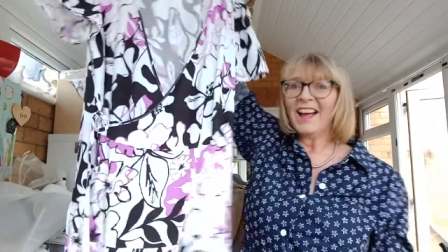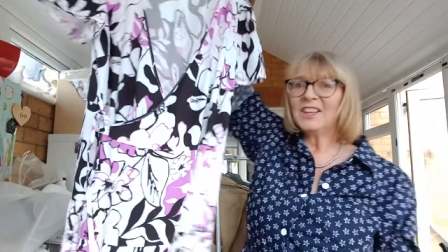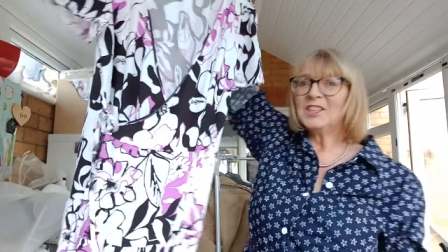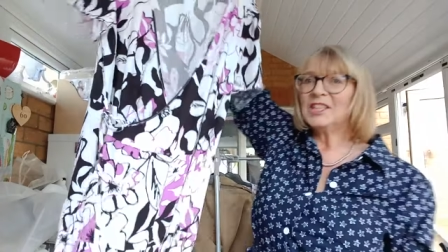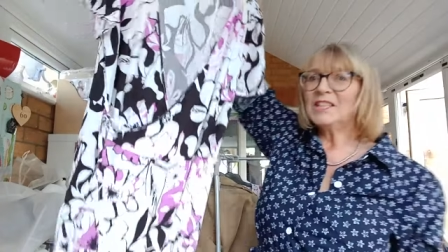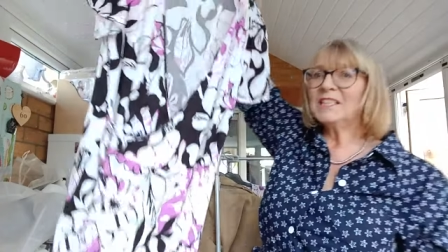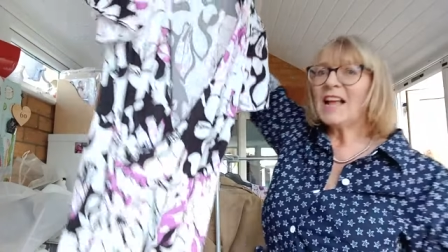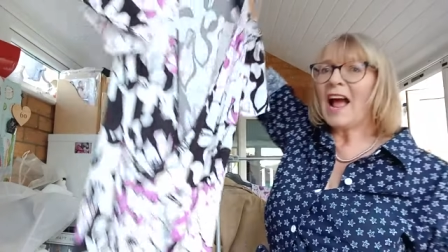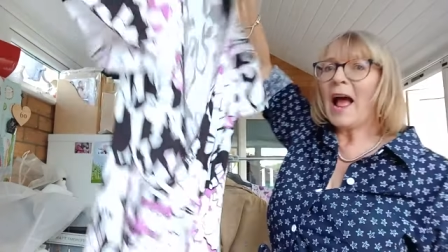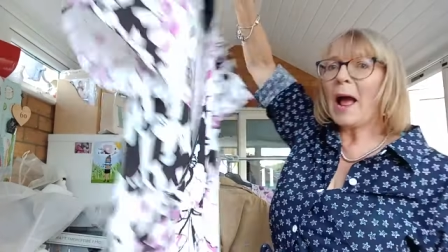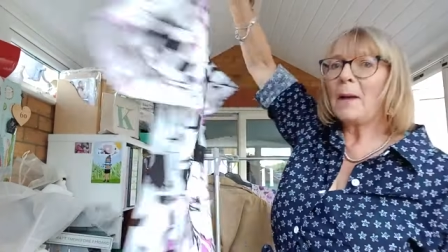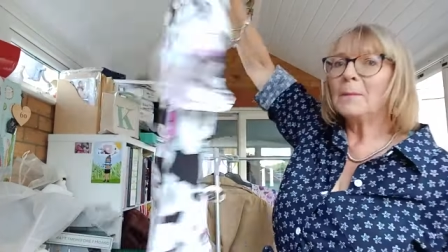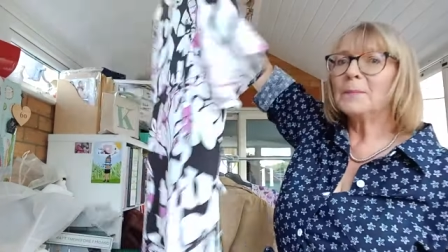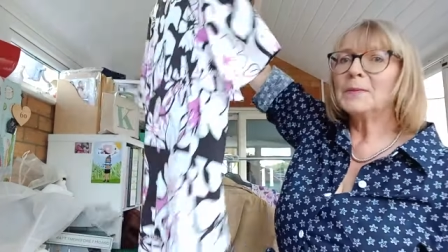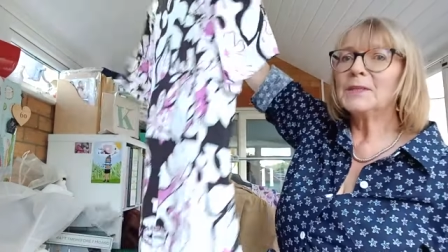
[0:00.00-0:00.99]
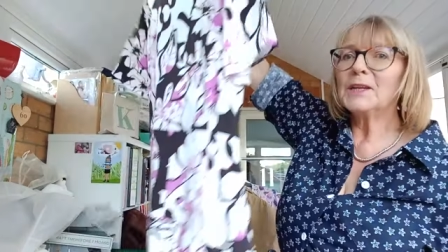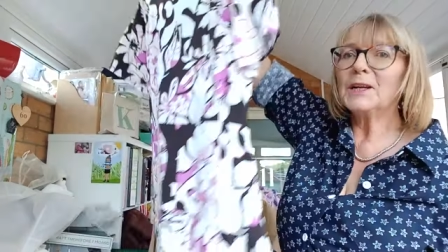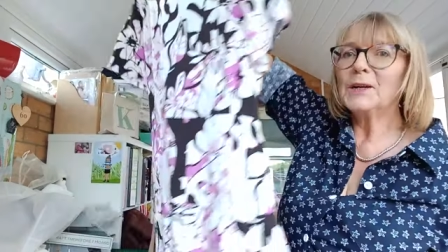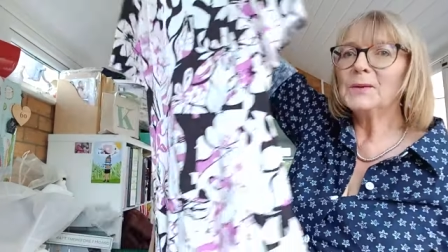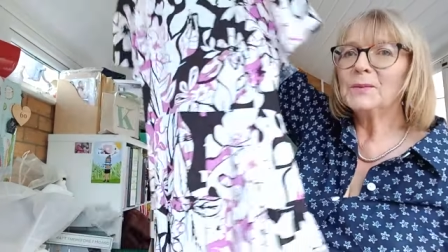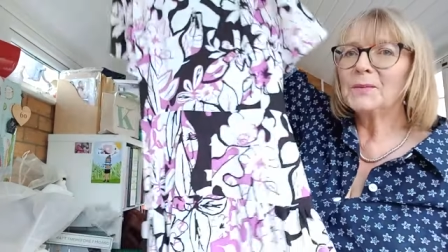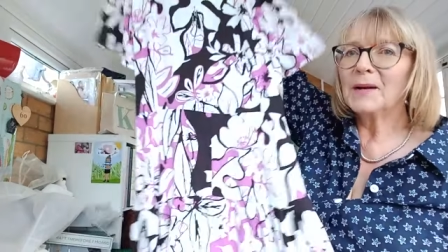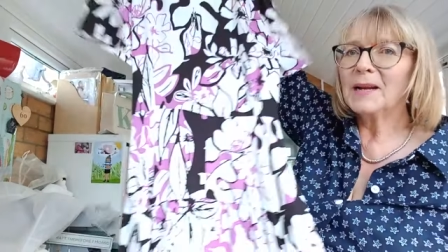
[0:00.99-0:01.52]
She's
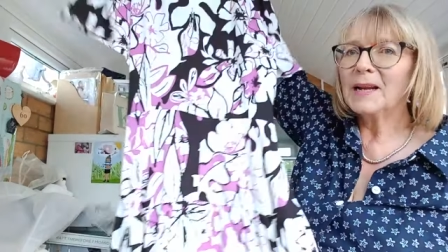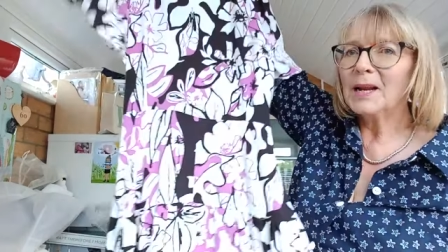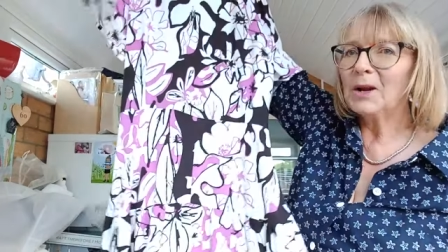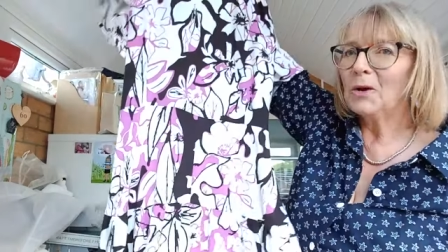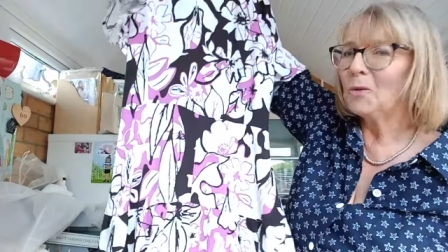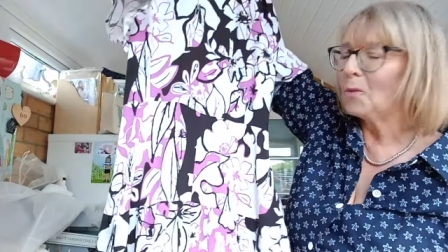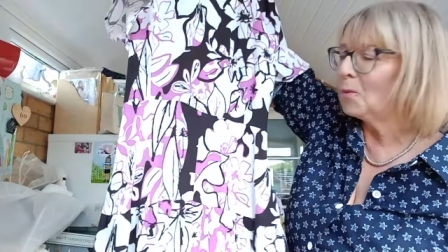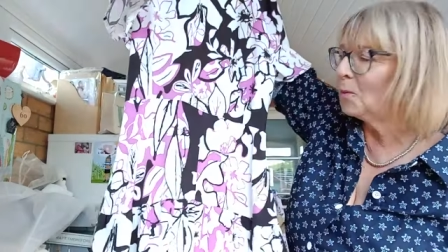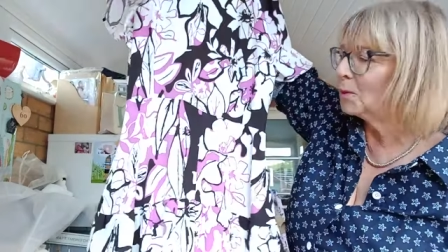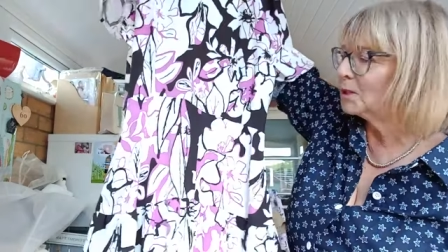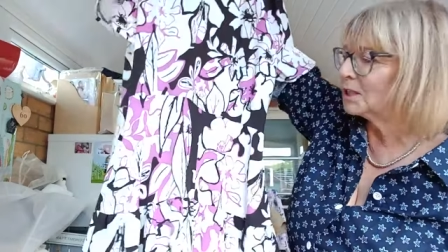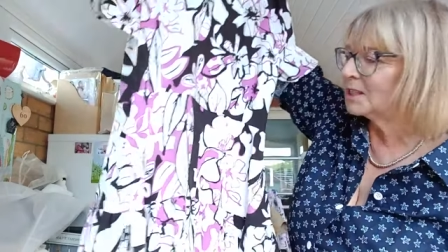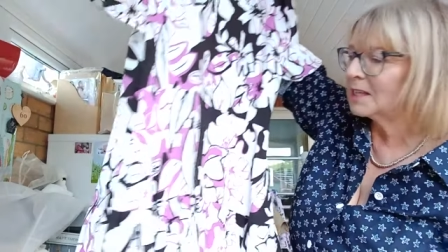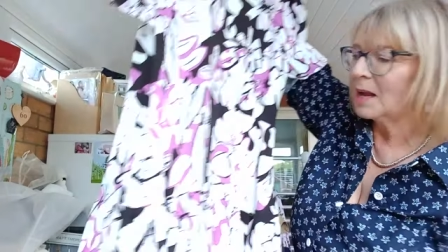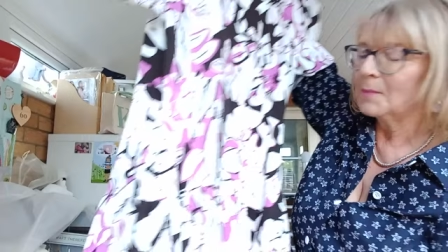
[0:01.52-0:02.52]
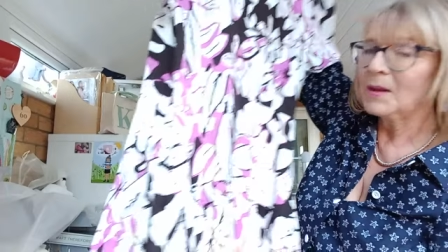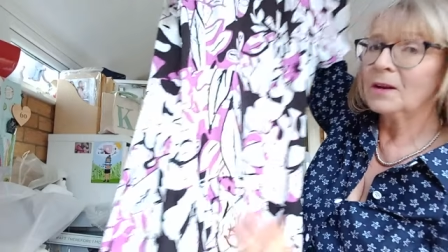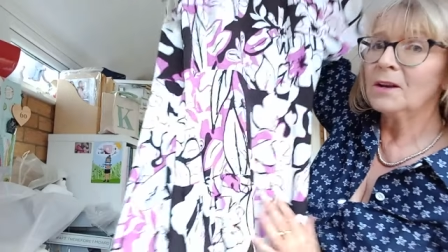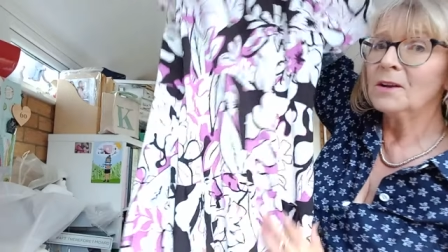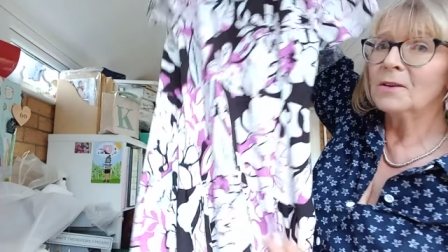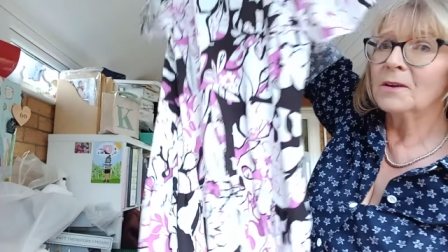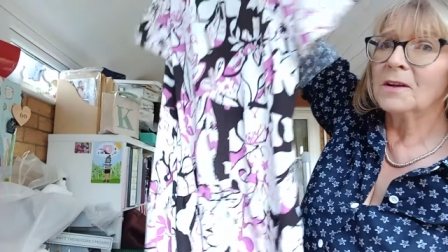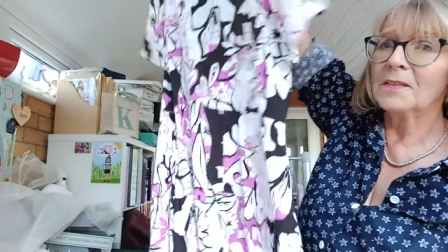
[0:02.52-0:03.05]
absolutely gorgeous. I
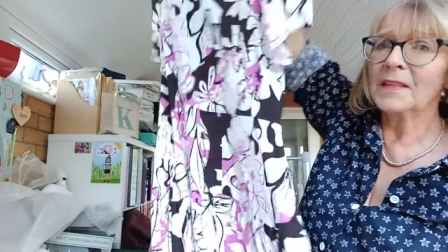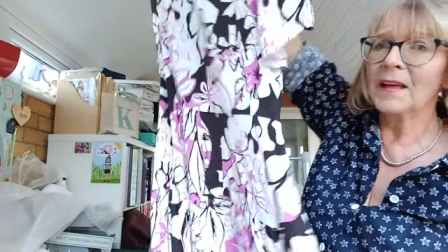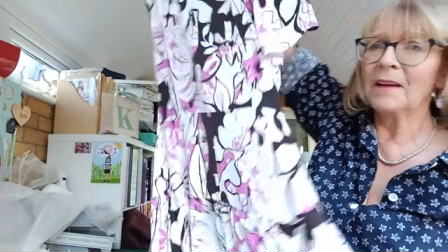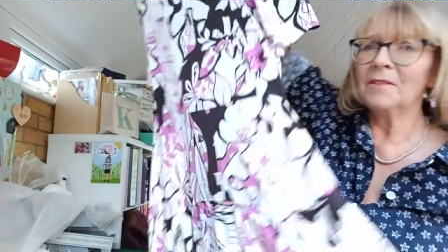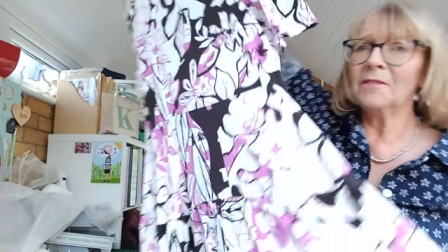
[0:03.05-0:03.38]
mean, look at that